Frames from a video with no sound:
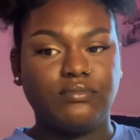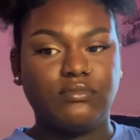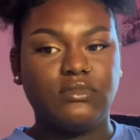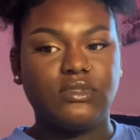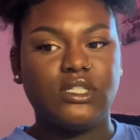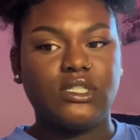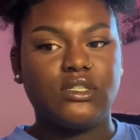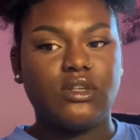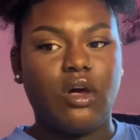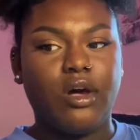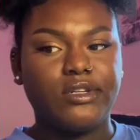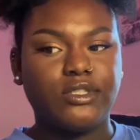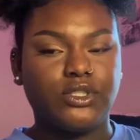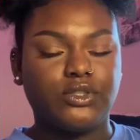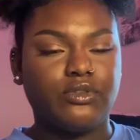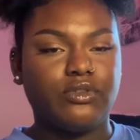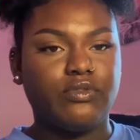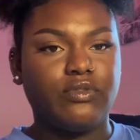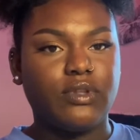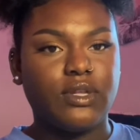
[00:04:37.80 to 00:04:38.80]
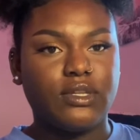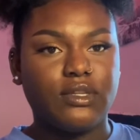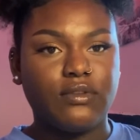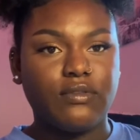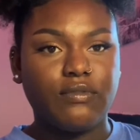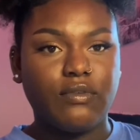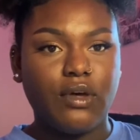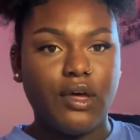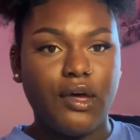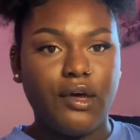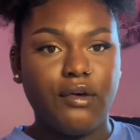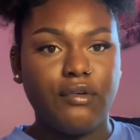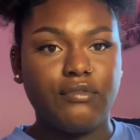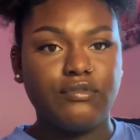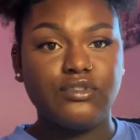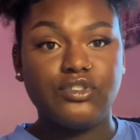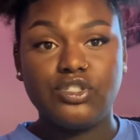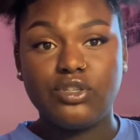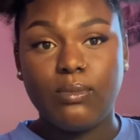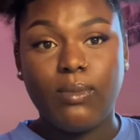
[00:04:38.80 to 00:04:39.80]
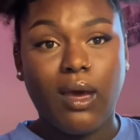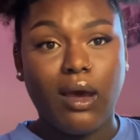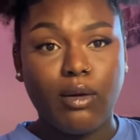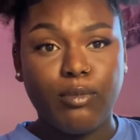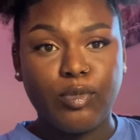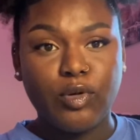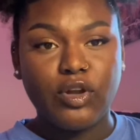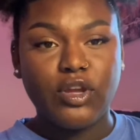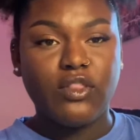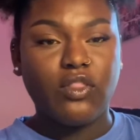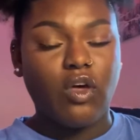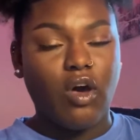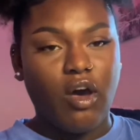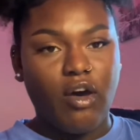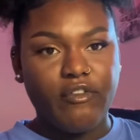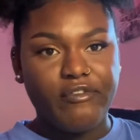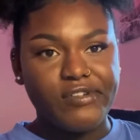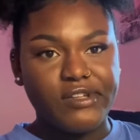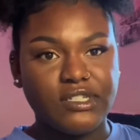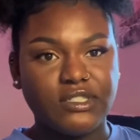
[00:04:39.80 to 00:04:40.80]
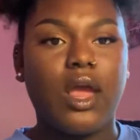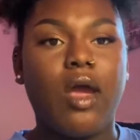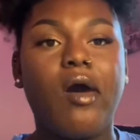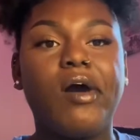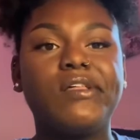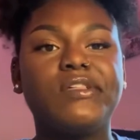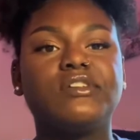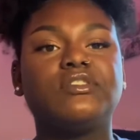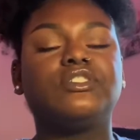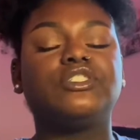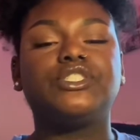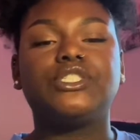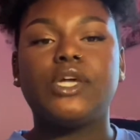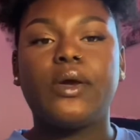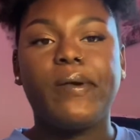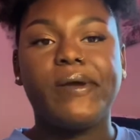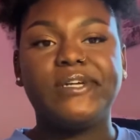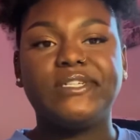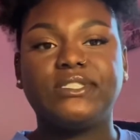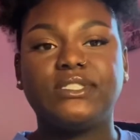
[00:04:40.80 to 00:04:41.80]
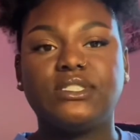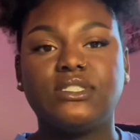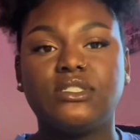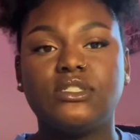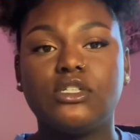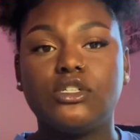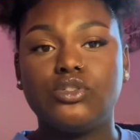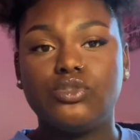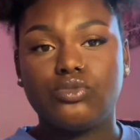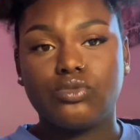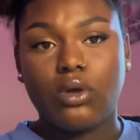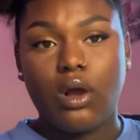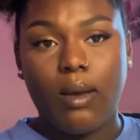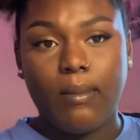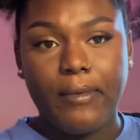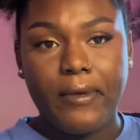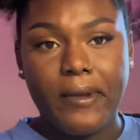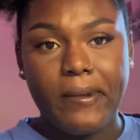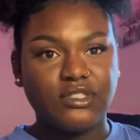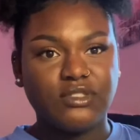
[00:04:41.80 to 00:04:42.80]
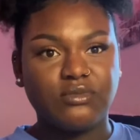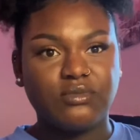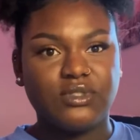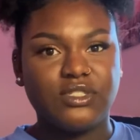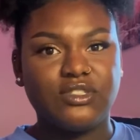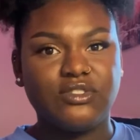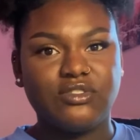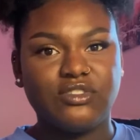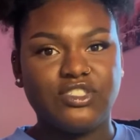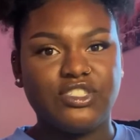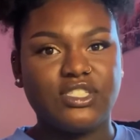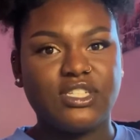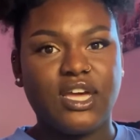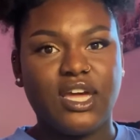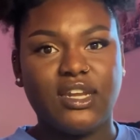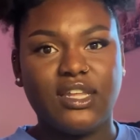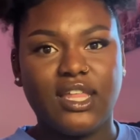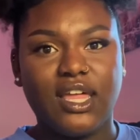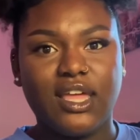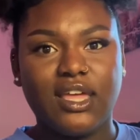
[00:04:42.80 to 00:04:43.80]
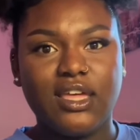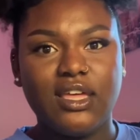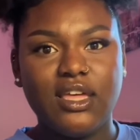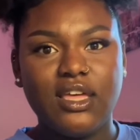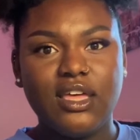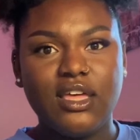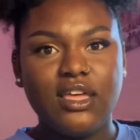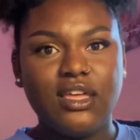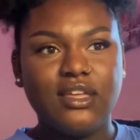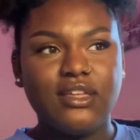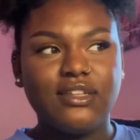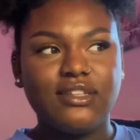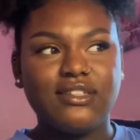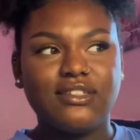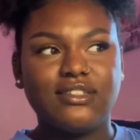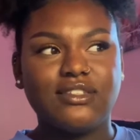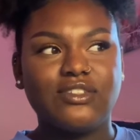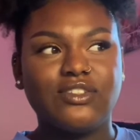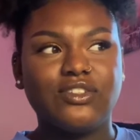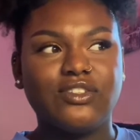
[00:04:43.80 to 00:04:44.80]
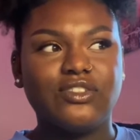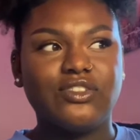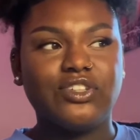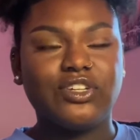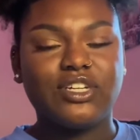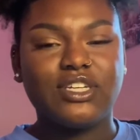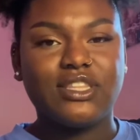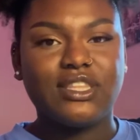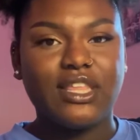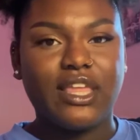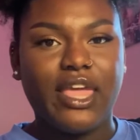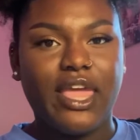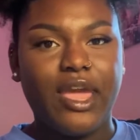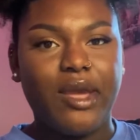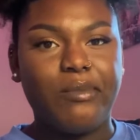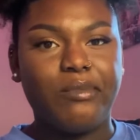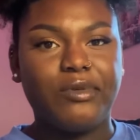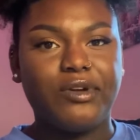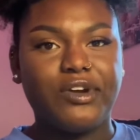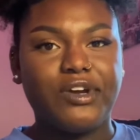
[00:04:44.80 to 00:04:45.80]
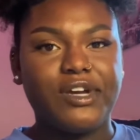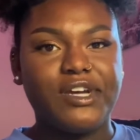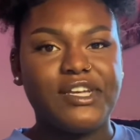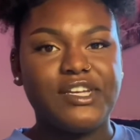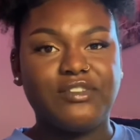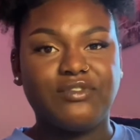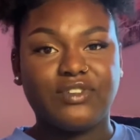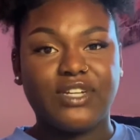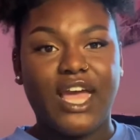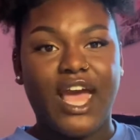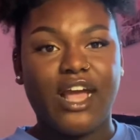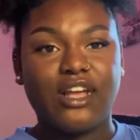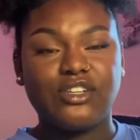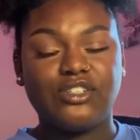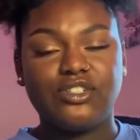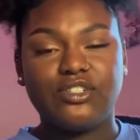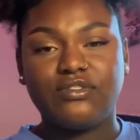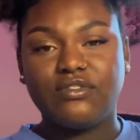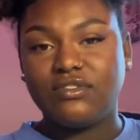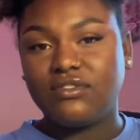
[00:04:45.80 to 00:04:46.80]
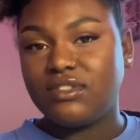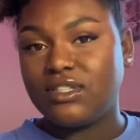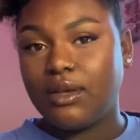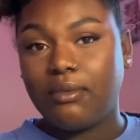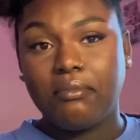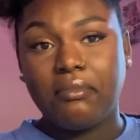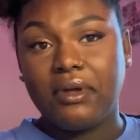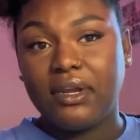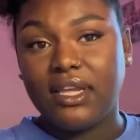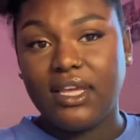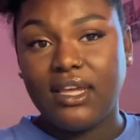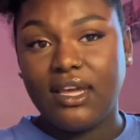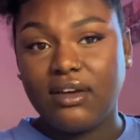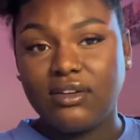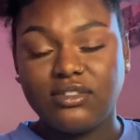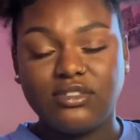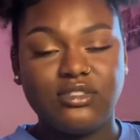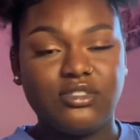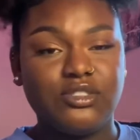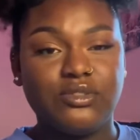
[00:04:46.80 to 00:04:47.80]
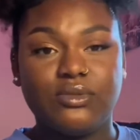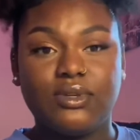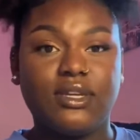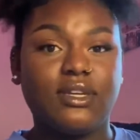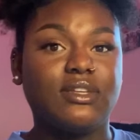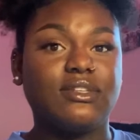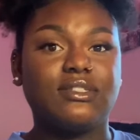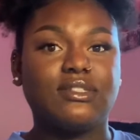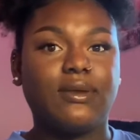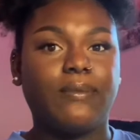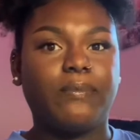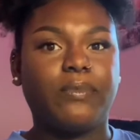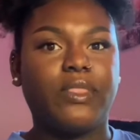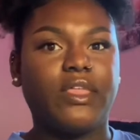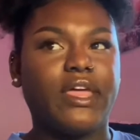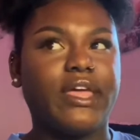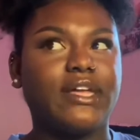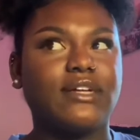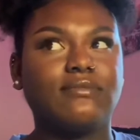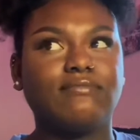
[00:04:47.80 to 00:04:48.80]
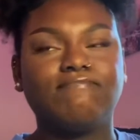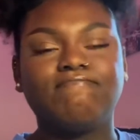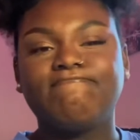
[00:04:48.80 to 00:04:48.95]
It's also reflective of Jim Halpert in The Office. Although this show isn't a drama, it's when he'll just kind of look at the camera in reaction of somebody else doing something